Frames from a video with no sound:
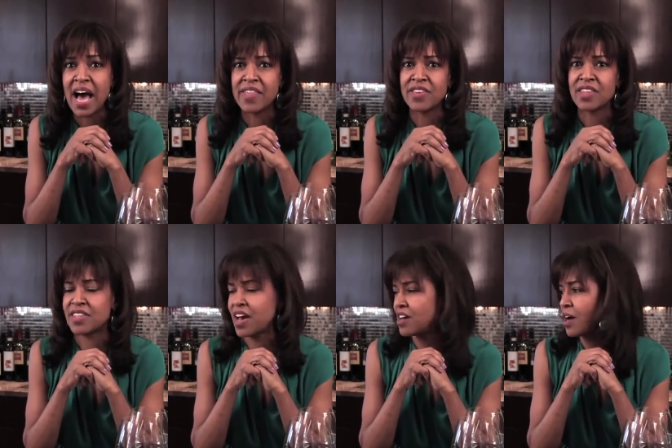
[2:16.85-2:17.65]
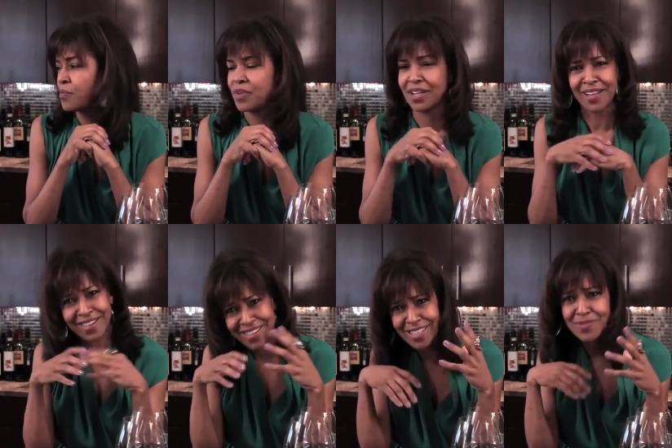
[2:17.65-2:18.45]
I think that a lot
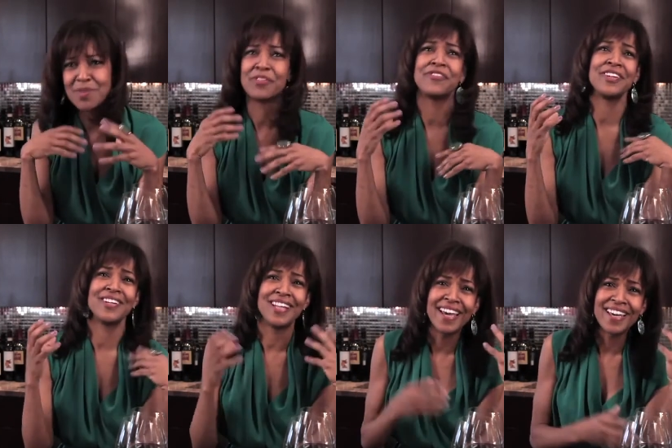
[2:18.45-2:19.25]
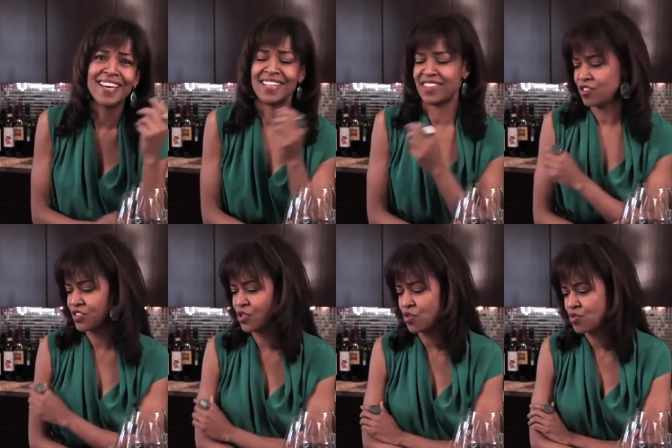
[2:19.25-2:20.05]
of times people feel like there are
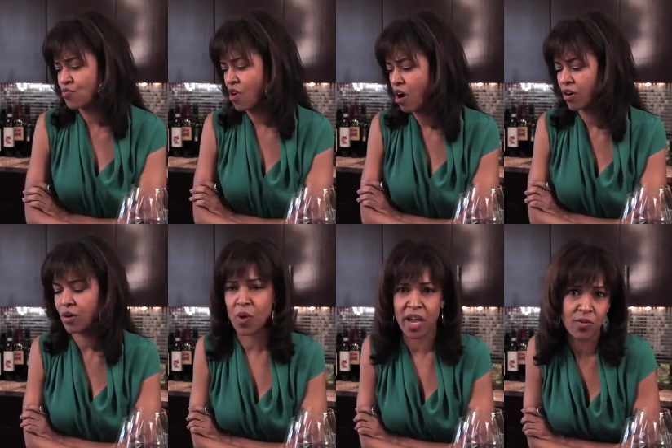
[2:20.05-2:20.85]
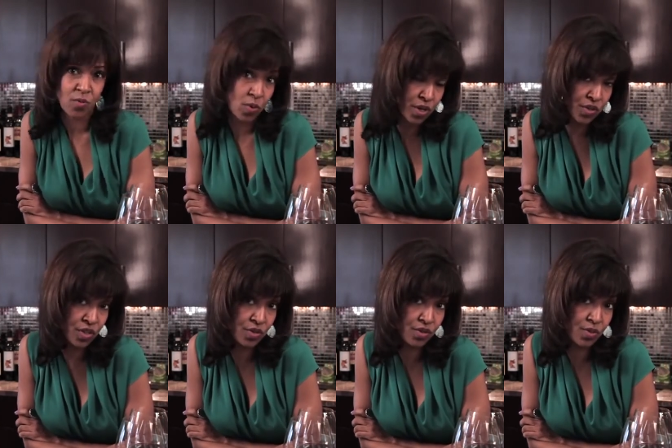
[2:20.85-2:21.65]
certain wrong or white words
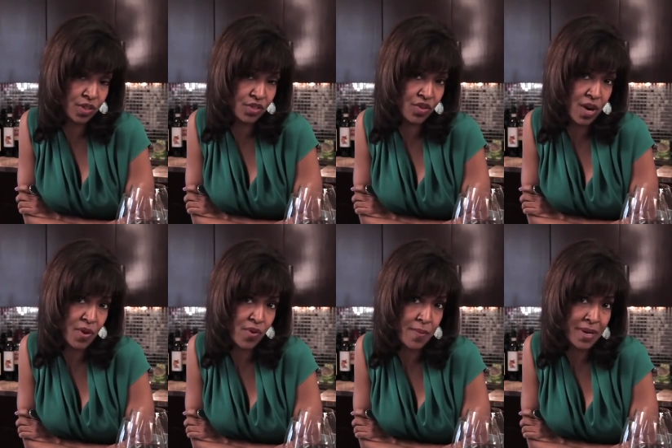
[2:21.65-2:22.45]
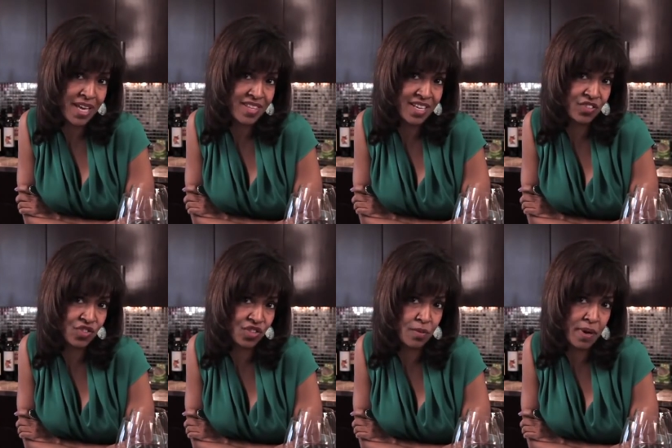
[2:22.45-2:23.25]
to use when describing wine, but I think it's
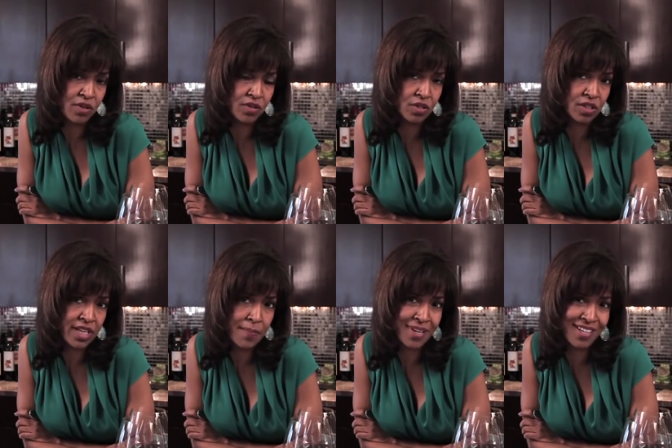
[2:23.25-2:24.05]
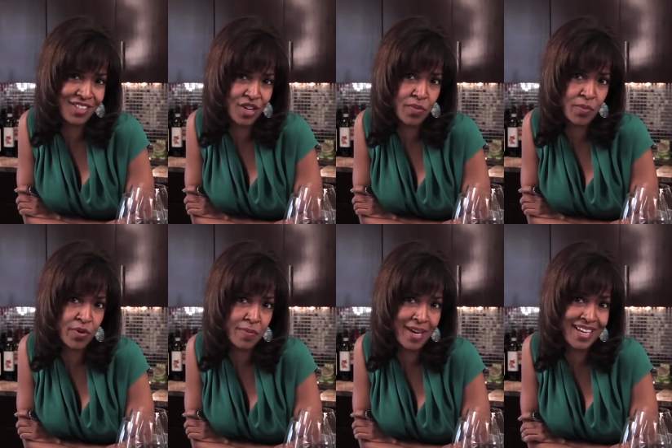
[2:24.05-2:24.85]
just about tapping into your
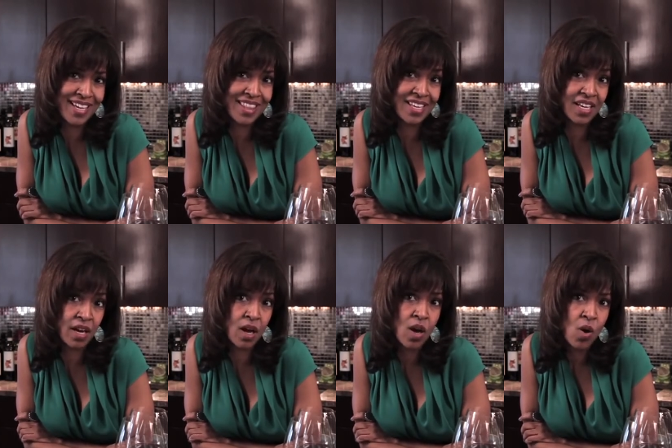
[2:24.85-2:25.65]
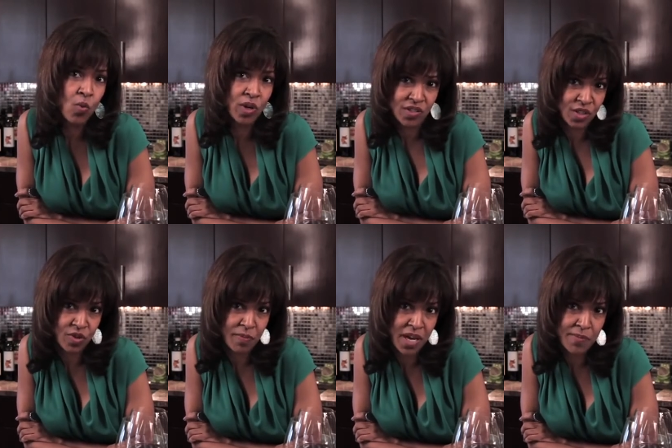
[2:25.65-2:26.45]
memory bank and thinking, what does this
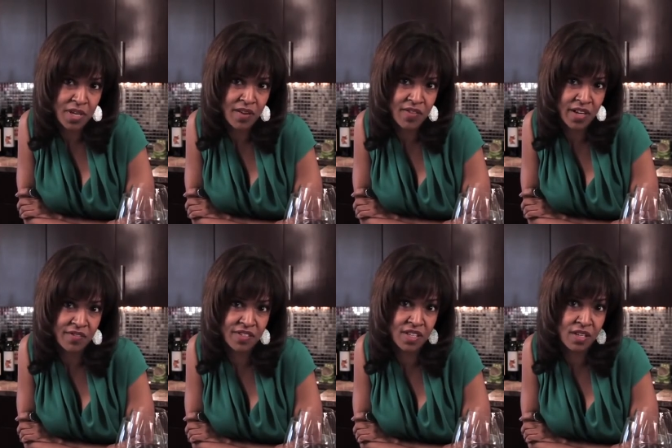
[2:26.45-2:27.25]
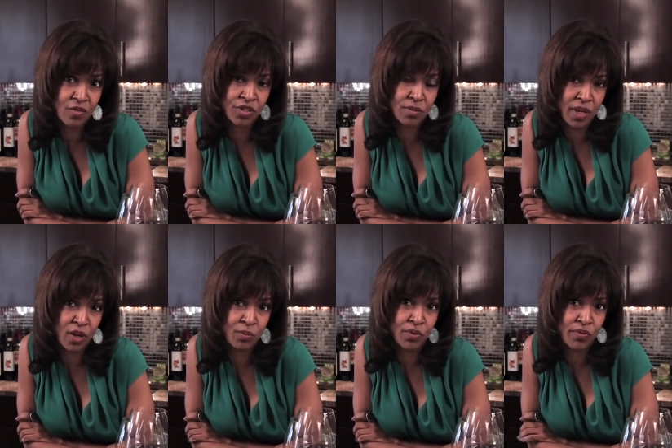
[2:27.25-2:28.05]
remind me of that I've seen or
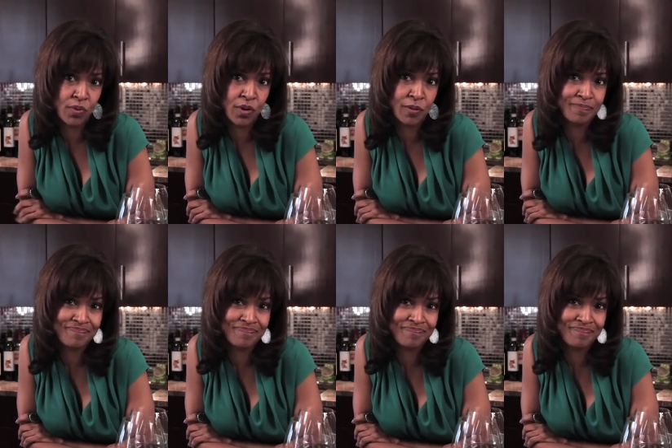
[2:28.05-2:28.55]
smelled before?